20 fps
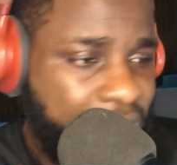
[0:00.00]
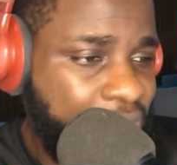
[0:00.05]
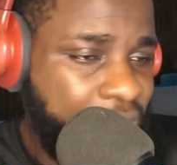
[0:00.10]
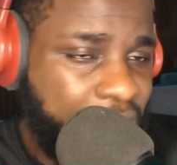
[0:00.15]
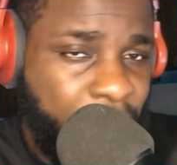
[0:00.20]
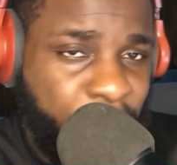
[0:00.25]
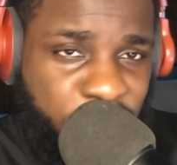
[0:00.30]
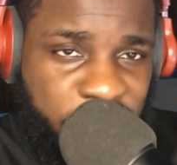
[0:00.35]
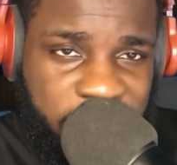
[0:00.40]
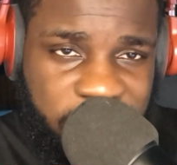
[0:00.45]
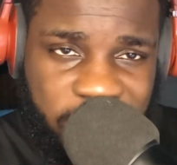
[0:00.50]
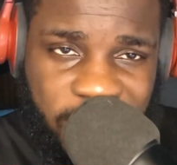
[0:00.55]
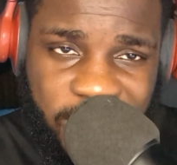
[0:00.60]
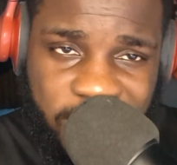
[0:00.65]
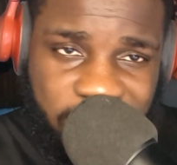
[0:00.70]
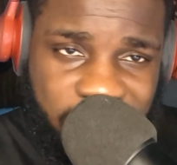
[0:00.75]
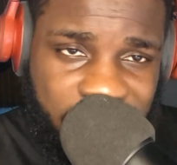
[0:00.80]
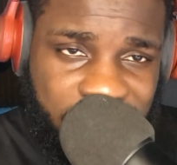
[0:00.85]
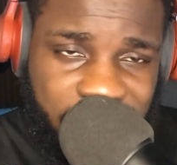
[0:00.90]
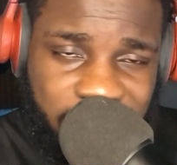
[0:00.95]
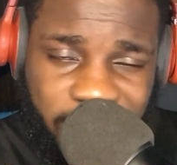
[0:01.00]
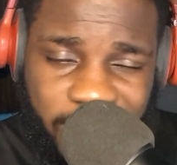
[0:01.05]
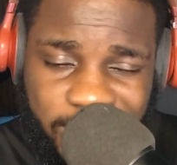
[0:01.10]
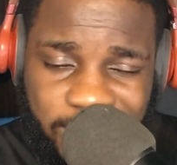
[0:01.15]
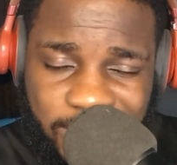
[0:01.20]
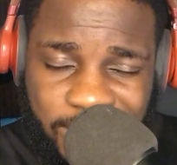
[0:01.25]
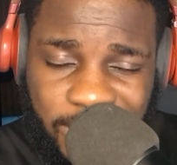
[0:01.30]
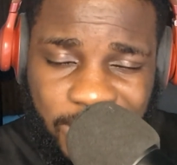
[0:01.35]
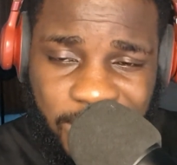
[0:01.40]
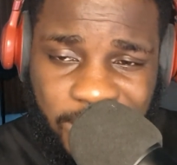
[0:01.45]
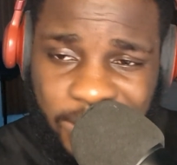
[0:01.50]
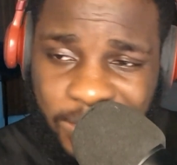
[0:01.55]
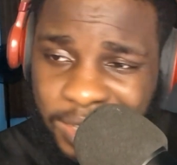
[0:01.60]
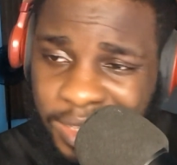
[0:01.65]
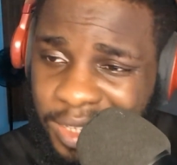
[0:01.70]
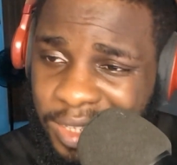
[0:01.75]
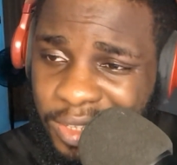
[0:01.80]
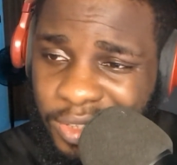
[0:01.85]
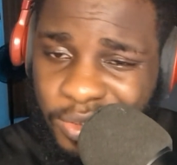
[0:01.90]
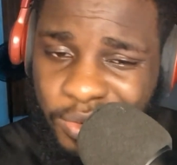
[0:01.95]
the president's sister is there,
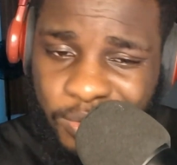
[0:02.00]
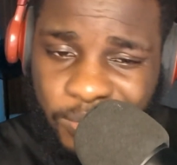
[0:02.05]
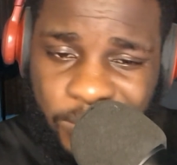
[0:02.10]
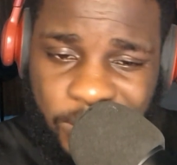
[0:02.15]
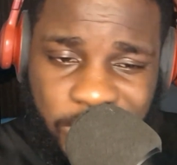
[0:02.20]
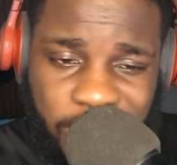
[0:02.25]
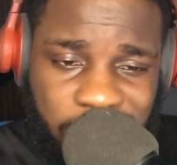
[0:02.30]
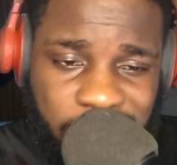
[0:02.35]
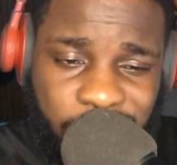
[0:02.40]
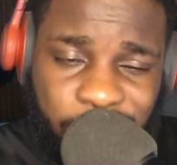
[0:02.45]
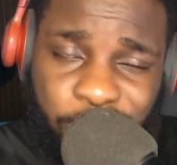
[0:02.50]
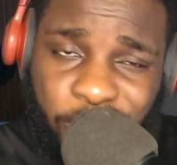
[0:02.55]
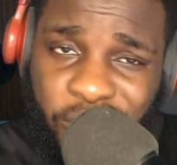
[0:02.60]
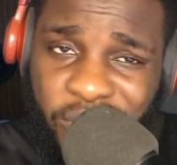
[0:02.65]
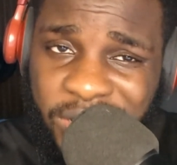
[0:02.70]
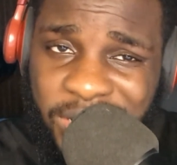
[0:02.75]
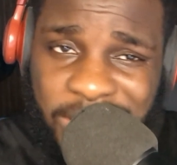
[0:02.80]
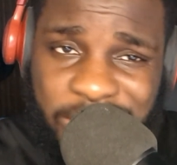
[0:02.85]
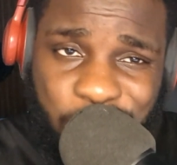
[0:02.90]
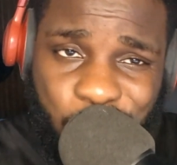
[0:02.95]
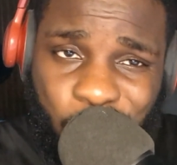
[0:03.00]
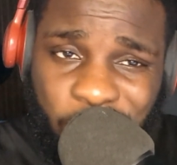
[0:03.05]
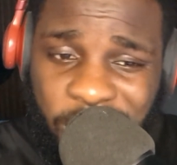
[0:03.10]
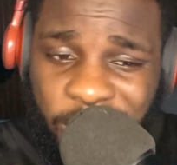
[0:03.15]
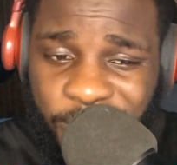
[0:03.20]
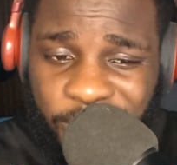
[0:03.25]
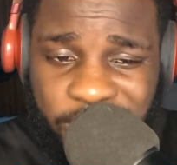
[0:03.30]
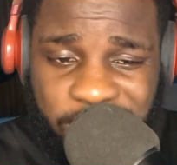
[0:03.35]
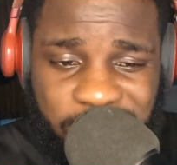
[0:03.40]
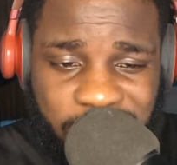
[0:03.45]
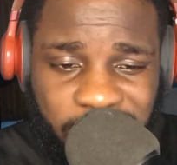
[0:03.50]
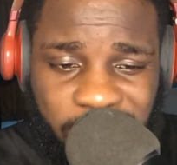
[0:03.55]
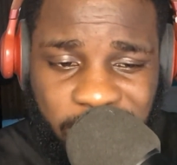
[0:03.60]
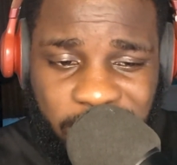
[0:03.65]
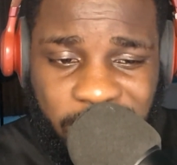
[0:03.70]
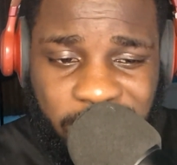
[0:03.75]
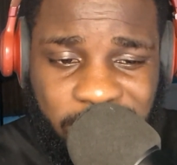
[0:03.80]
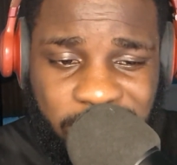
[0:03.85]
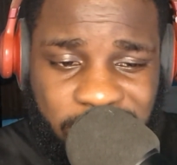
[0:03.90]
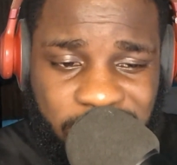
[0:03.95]
the brother's wife is there,
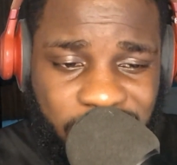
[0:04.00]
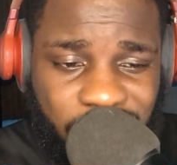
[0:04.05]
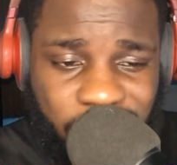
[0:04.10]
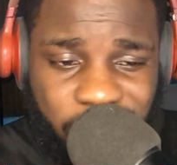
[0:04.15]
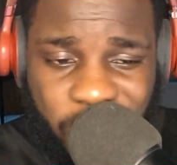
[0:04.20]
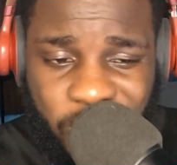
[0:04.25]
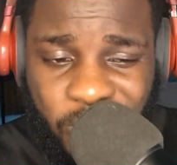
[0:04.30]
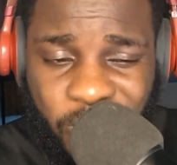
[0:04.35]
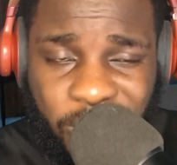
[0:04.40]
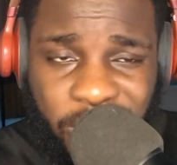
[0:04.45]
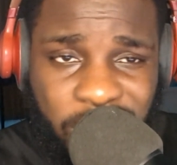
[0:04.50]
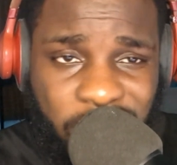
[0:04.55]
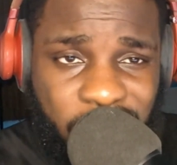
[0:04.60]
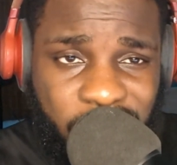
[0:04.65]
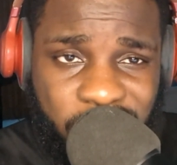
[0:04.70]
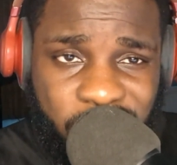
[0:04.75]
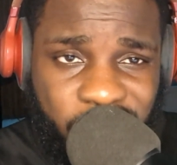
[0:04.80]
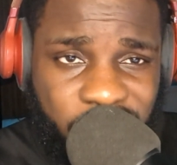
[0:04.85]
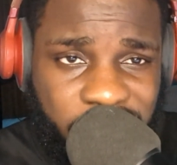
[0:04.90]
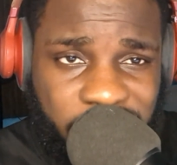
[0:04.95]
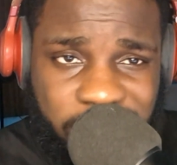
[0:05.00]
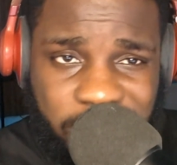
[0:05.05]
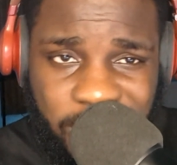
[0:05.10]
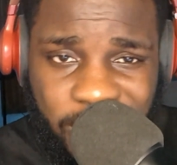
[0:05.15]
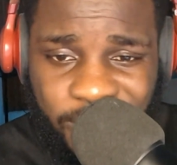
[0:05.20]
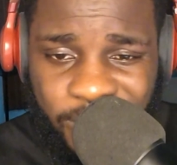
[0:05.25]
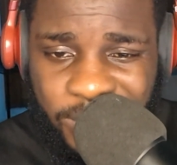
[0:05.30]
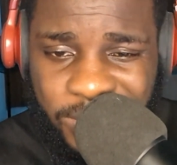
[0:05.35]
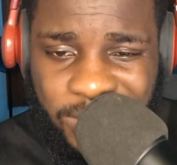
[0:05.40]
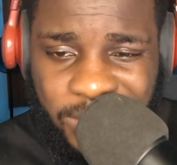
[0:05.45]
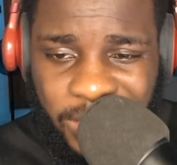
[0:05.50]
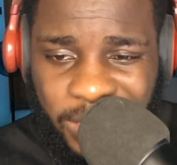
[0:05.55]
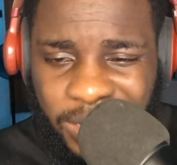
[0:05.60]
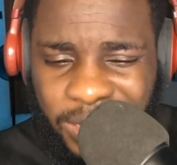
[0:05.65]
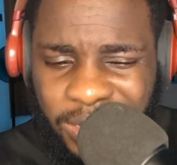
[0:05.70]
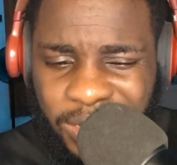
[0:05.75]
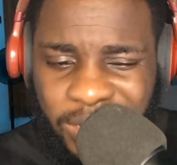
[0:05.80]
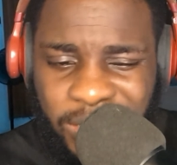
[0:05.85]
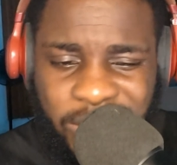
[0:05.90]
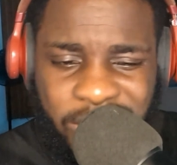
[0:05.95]
and also a close relative is there.
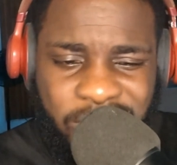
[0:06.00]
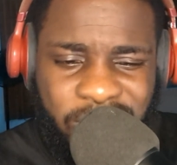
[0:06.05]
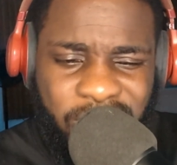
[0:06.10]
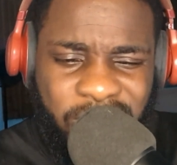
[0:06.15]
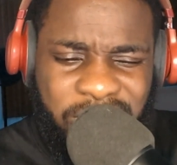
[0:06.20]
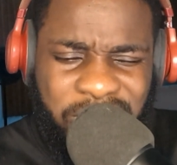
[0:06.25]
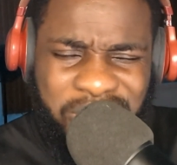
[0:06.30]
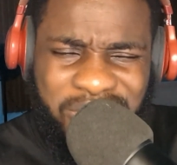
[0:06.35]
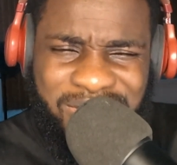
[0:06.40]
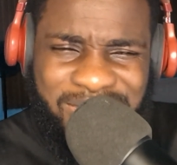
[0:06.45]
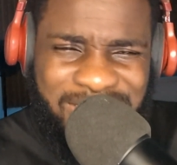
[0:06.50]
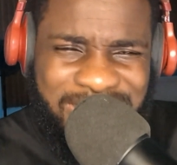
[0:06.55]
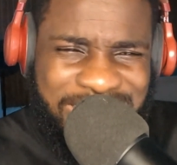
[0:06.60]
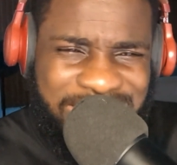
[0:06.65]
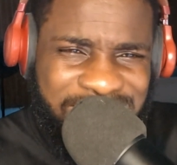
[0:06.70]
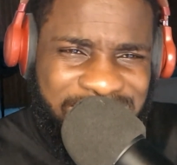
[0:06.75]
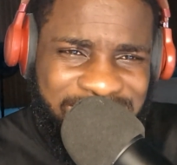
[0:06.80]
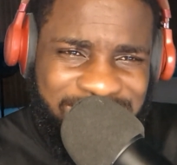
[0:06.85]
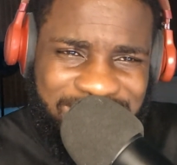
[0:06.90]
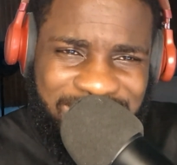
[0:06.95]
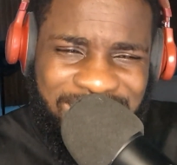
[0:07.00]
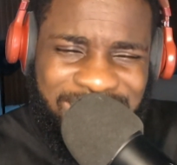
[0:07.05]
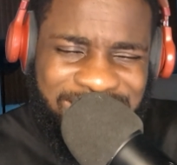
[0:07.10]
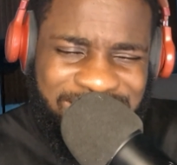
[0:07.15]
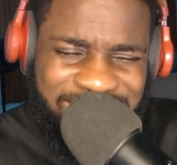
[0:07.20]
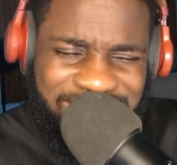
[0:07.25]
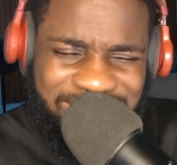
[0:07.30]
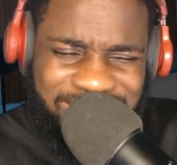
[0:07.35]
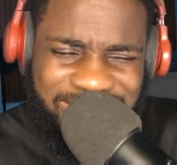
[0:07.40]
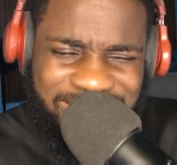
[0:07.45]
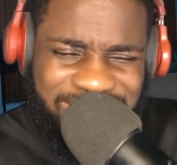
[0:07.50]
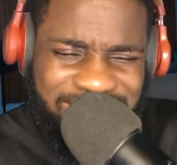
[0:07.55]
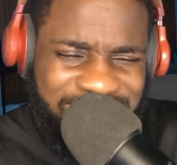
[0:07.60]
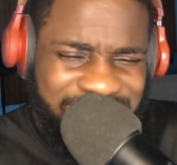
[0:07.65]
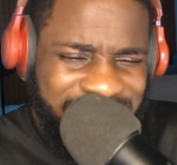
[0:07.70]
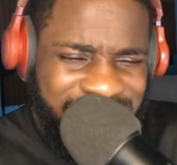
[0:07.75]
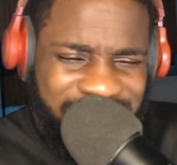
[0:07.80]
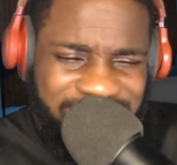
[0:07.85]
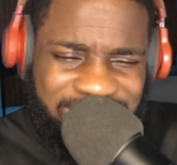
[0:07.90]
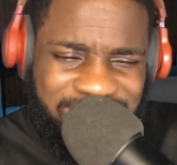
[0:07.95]
So it's just a sad
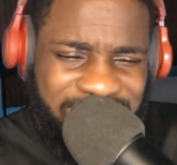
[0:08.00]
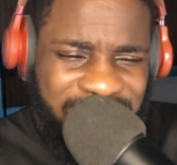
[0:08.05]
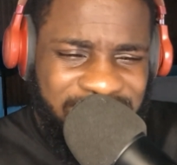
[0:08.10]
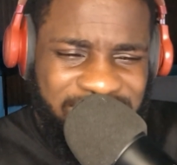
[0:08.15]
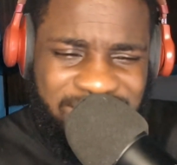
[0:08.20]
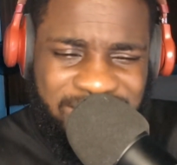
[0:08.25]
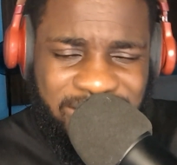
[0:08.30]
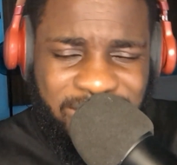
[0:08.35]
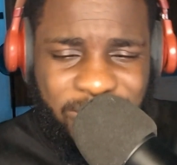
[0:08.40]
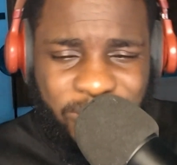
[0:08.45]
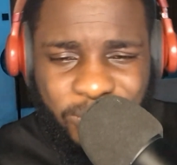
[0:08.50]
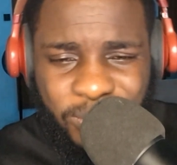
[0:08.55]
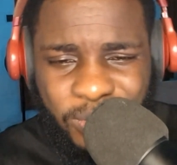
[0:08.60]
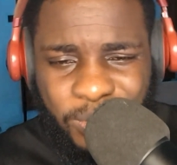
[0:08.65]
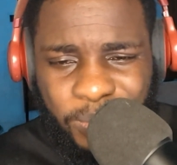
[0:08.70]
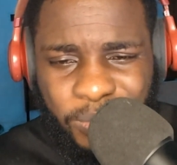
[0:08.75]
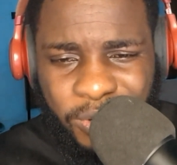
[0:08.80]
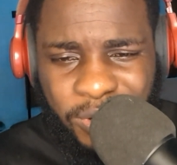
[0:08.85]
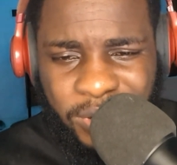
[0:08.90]
tale, to be